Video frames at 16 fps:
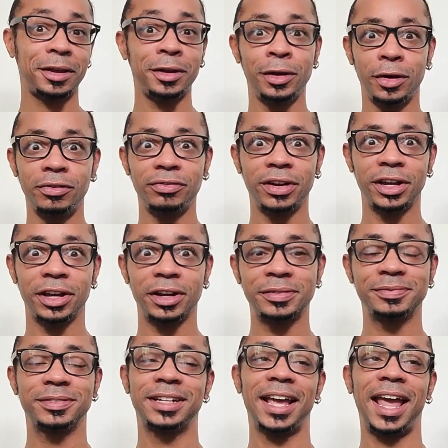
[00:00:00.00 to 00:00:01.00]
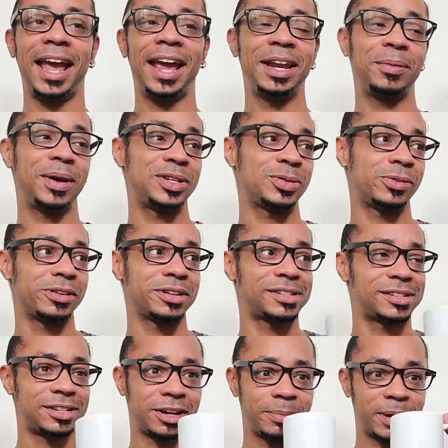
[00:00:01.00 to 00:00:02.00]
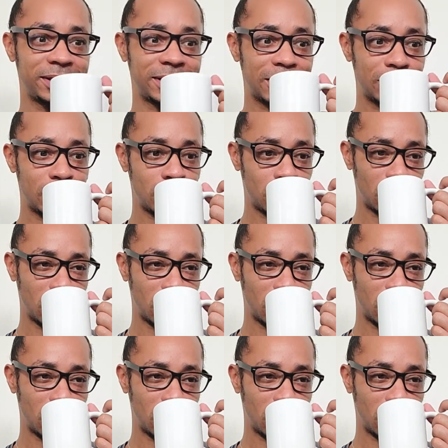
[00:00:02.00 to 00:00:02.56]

Go figure. Anyway, Taurus, sorry about that.